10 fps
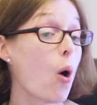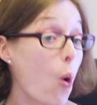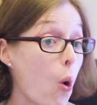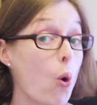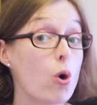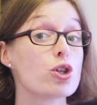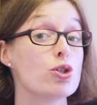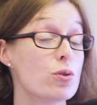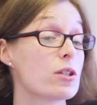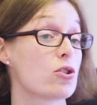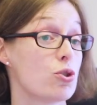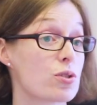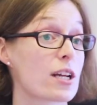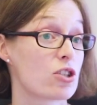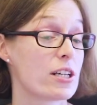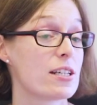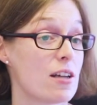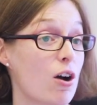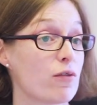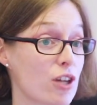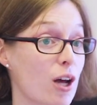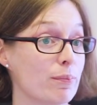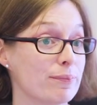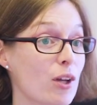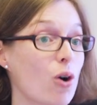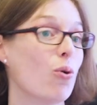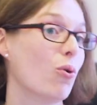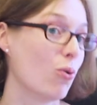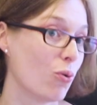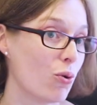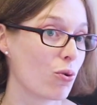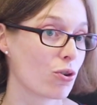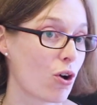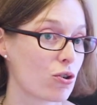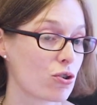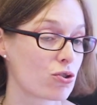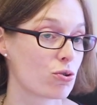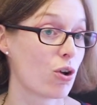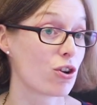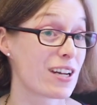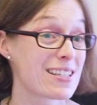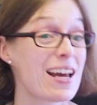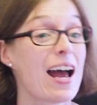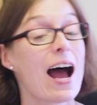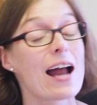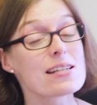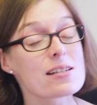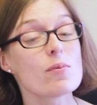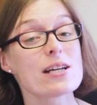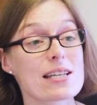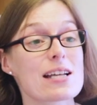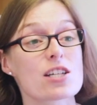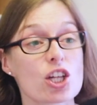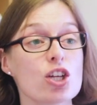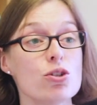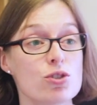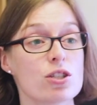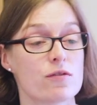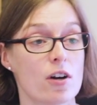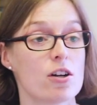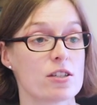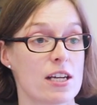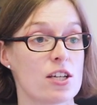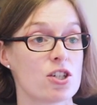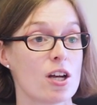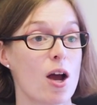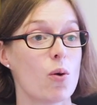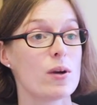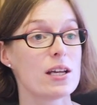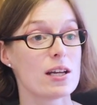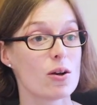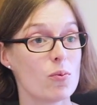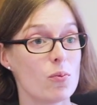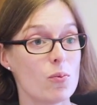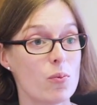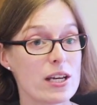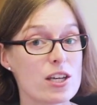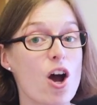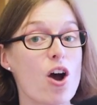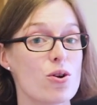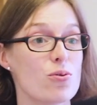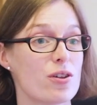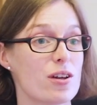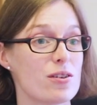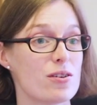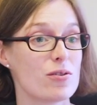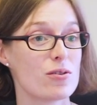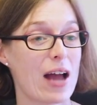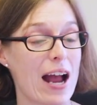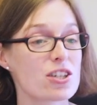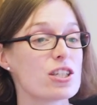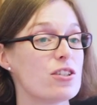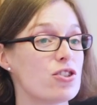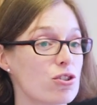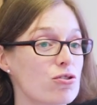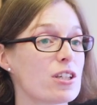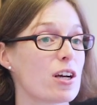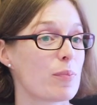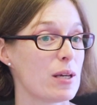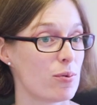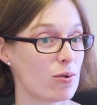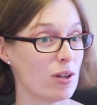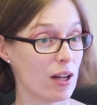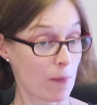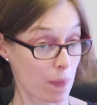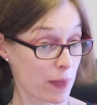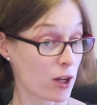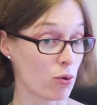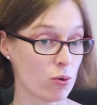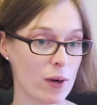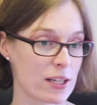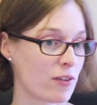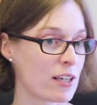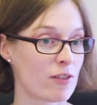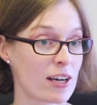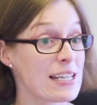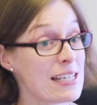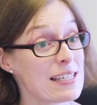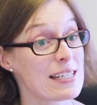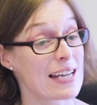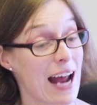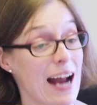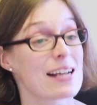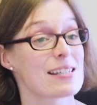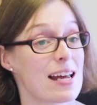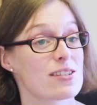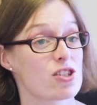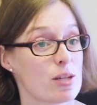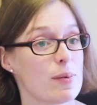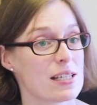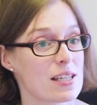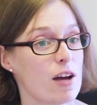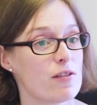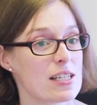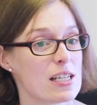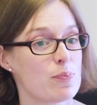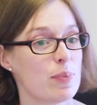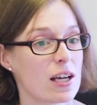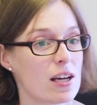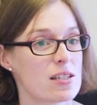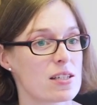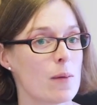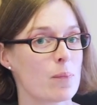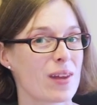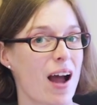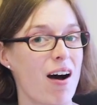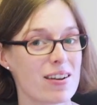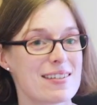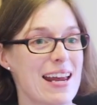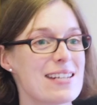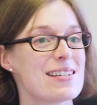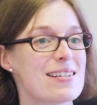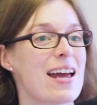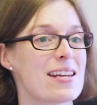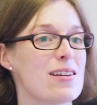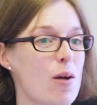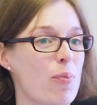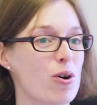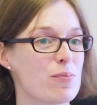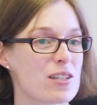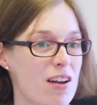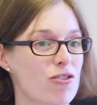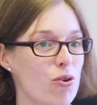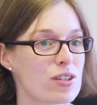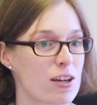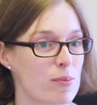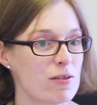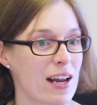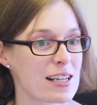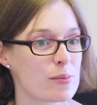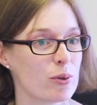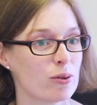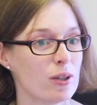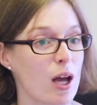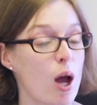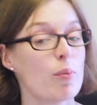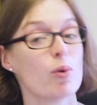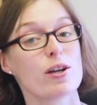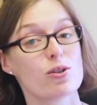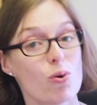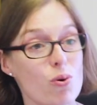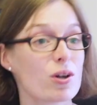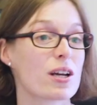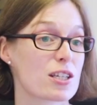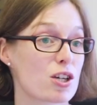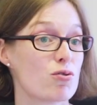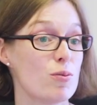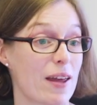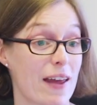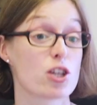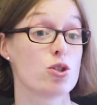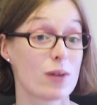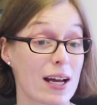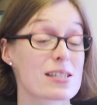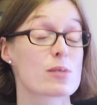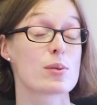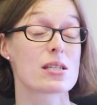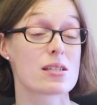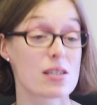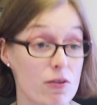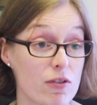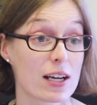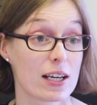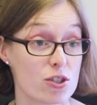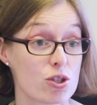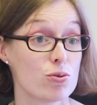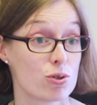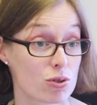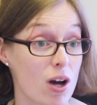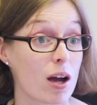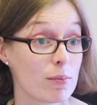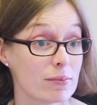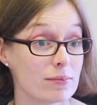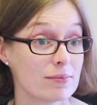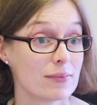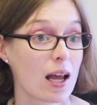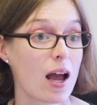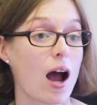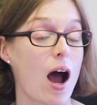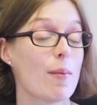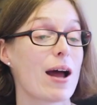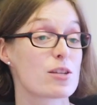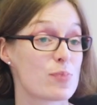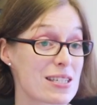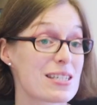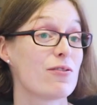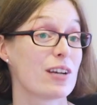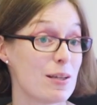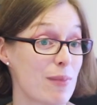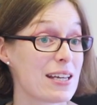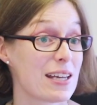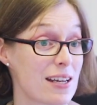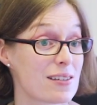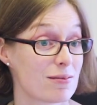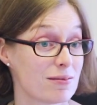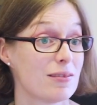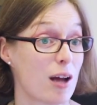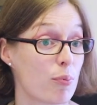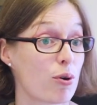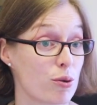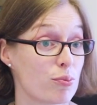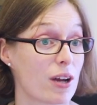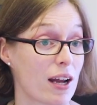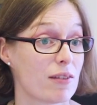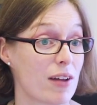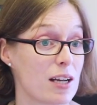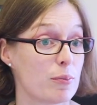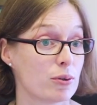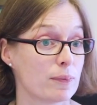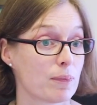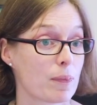Or you schedule it in half term or the school holidays. And in some ways, that's a huge advantage. We know that actually children and young people don't always find it very easy to access GP services because our day-to-day appointments are not terribly flexible. But when you're organising a group like that, you can specifically choose your time and specifically make it appropriate and available.